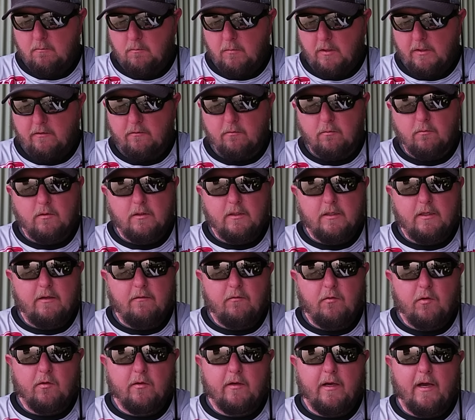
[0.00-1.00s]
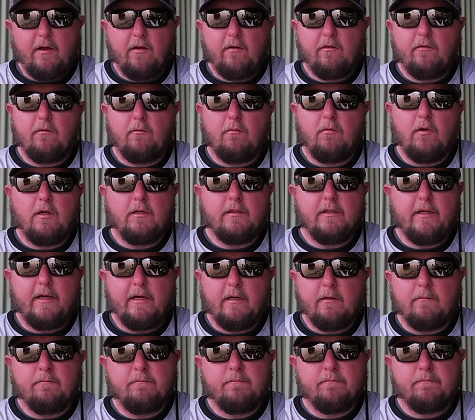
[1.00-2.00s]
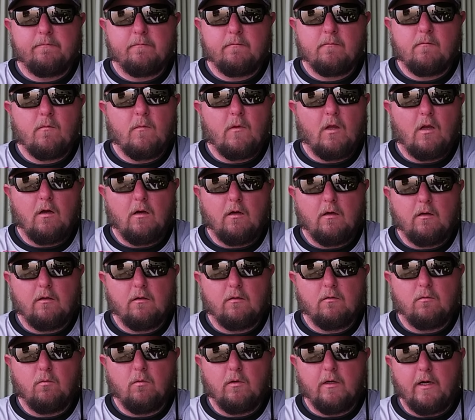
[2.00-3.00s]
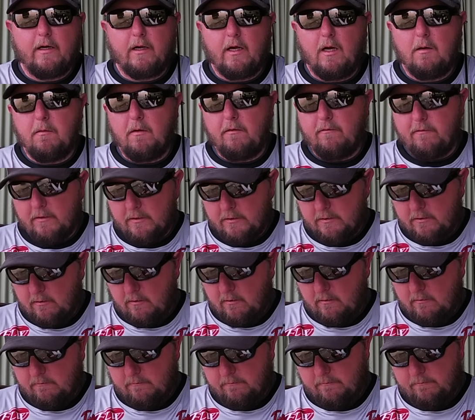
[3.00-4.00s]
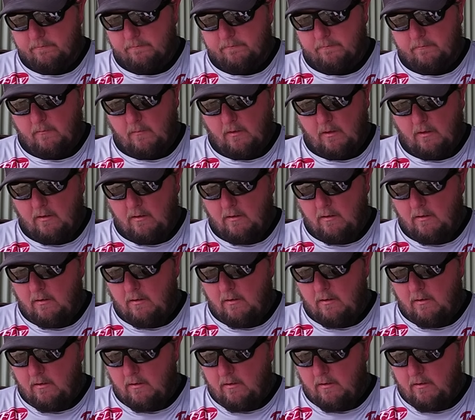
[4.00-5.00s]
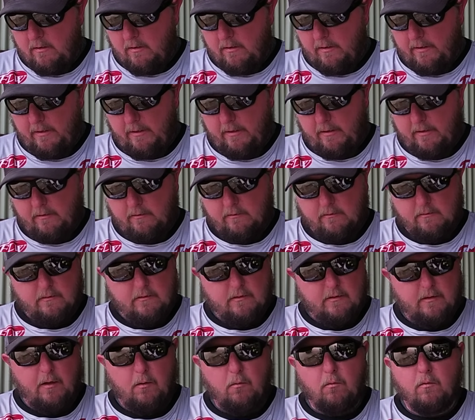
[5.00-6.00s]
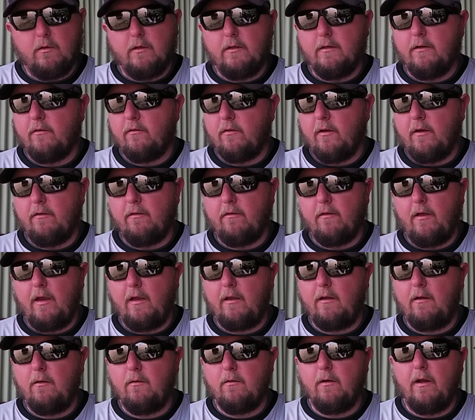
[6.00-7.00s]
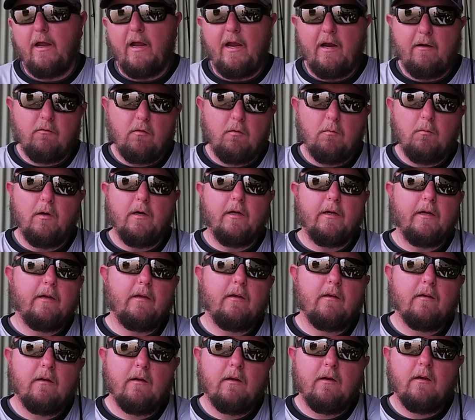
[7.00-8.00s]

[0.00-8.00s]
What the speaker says: I just wanted to give you guys a rundown on what I caught my fish on. And I wanted to say thank you to everybody